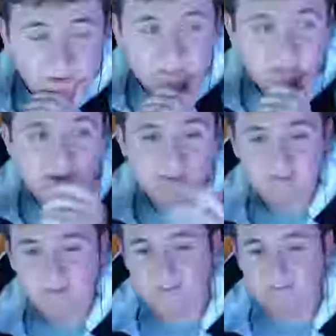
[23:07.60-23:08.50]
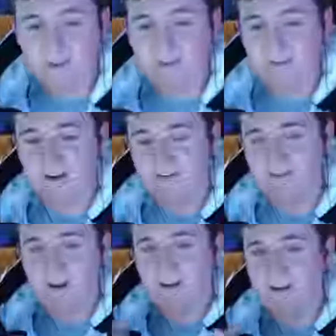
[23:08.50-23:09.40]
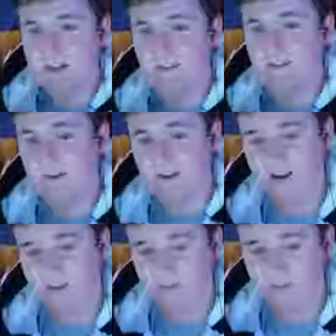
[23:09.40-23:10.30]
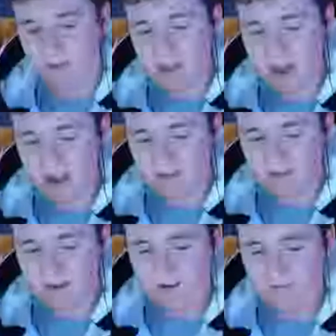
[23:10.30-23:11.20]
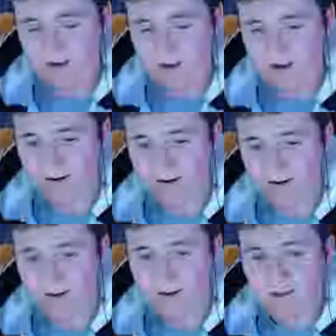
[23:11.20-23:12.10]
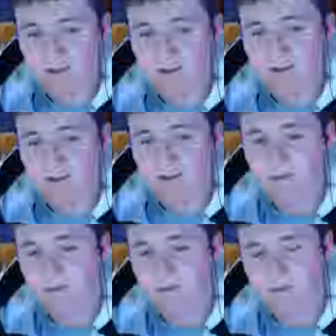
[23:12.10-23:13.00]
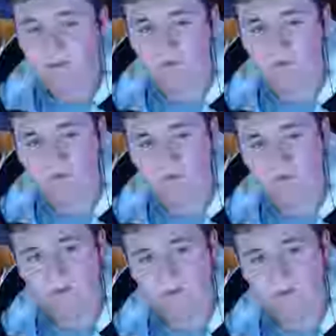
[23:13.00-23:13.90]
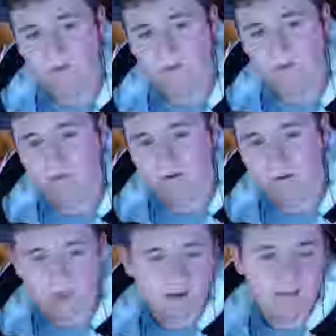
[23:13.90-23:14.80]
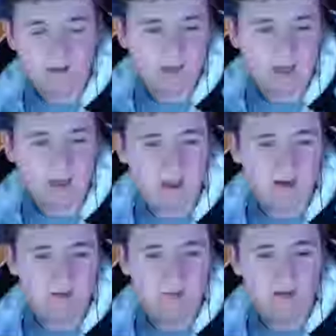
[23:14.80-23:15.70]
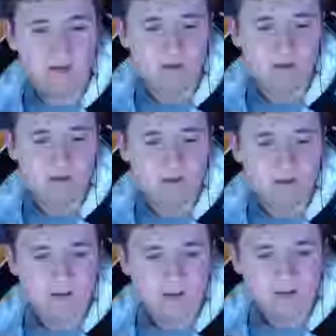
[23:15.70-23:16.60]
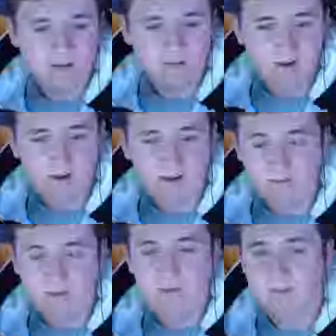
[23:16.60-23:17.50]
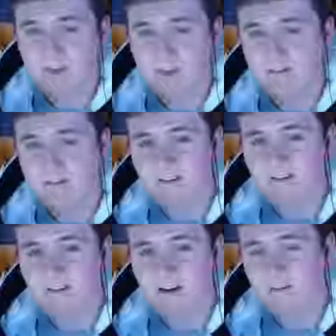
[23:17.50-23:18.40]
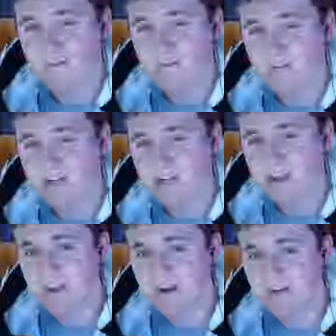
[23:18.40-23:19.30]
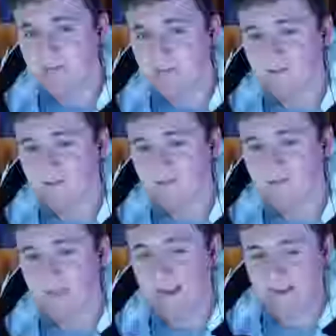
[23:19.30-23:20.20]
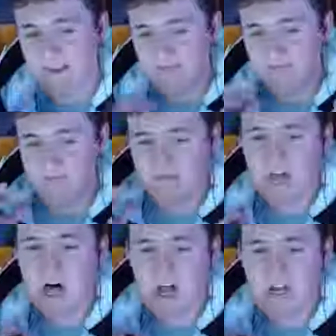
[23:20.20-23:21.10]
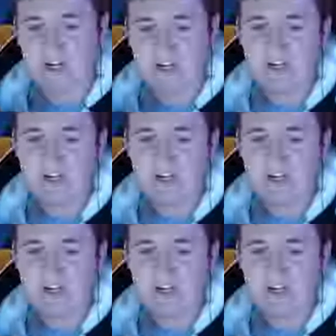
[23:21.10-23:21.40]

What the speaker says: the puzzle pieces are fitting together, where it can go from CAD software to throwing that into CAM, creating a simulation for how it's machined from, like, this block.